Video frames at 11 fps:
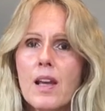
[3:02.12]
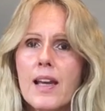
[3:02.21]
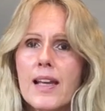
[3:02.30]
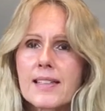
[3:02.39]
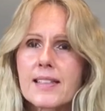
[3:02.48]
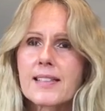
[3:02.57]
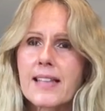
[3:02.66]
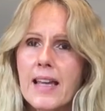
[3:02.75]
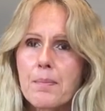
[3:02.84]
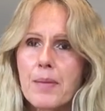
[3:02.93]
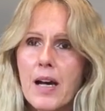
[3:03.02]
It's the
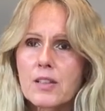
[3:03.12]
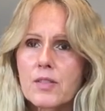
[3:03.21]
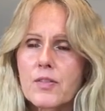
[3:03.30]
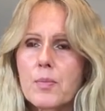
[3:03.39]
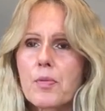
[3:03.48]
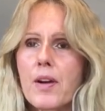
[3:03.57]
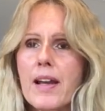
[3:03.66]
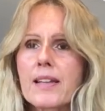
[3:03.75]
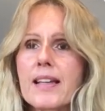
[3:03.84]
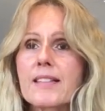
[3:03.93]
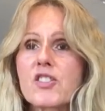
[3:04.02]
same part of the
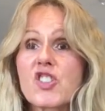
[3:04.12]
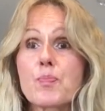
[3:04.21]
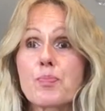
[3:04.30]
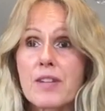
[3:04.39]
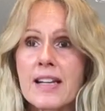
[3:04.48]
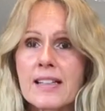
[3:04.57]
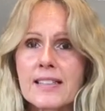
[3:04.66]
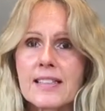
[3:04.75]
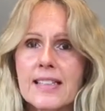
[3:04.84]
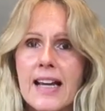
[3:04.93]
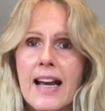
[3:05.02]
brain that springs
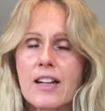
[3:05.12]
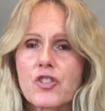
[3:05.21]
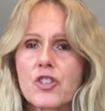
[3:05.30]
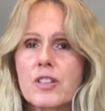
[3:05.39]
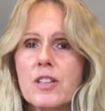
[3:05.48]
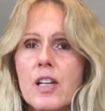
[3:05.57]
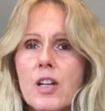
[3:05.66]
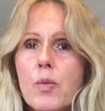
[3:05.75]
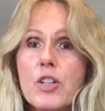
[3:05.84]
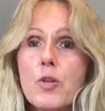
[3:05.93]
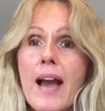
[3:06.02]
into action
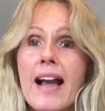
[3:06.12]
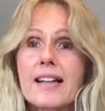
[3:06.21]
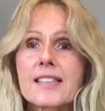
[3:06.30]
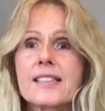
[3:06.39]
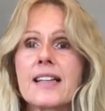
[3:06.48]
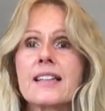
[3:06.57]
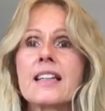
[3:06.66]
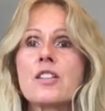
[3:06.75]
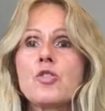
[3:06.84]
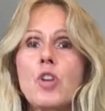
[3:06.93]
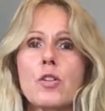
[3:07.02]
when you accidentally
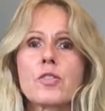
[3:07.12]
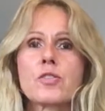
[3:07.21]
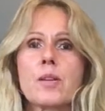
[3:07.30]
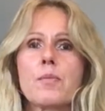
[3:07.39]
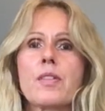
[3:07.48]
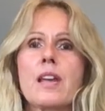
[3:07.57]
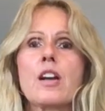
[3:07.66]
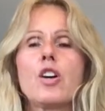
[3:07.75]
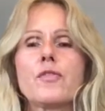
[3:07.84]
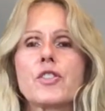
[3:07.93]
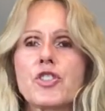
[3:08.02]
knock something
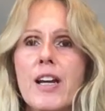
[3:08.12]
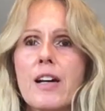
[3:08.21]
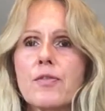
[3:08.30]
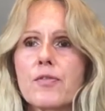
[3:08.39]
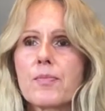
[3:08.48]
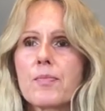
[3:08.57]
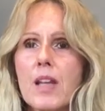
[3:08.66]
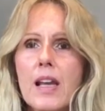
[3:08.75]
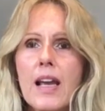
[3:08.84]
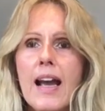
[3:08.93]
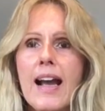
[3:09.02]
off a shelf
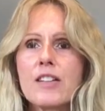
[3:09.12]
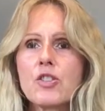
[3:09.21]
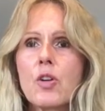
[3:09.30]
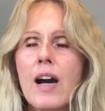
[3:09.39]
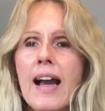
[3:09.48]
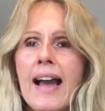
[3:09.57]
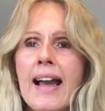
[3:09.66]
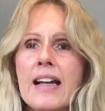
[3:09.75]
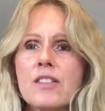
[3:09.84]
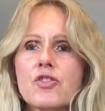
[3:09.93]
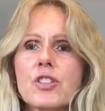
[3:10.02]
and your
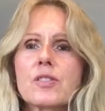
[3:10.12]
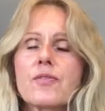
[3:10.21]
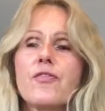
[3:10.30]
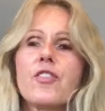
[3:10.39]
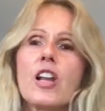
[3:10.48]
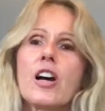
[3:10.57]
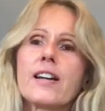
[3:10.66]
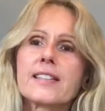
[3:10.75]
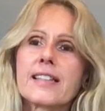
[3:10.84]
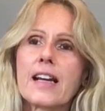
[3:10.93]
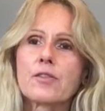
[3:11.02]
hand just
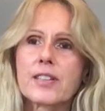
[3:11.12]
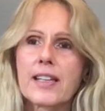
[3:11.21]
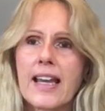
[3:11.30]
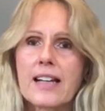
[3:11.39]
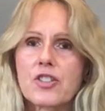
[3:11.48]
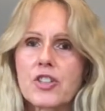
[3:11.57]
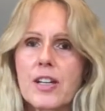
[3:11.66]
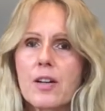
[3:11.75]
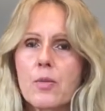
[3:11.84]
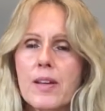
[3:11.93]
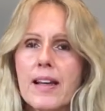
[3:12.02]
flies out to catch it
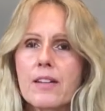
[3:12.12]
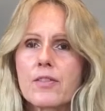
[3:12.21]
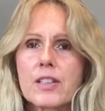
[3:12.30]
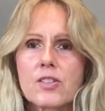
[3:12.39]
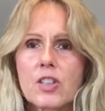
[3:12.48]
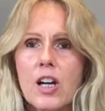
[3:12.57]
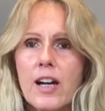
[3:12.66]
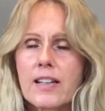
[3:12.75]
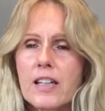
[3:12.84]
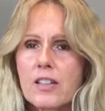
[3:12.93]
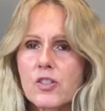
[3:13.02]
without the
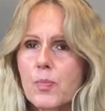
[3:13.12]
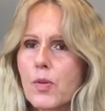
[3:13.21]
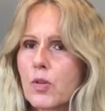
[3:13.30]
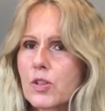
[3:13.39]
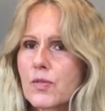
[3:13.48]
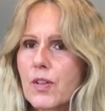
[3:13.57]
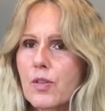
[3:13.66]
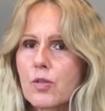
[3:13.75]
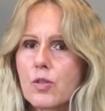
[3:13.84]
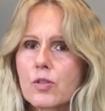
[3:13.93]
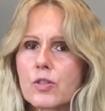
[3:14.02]
tiniest pause for
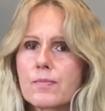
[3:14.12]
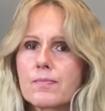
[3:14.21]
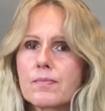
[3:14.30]
thought.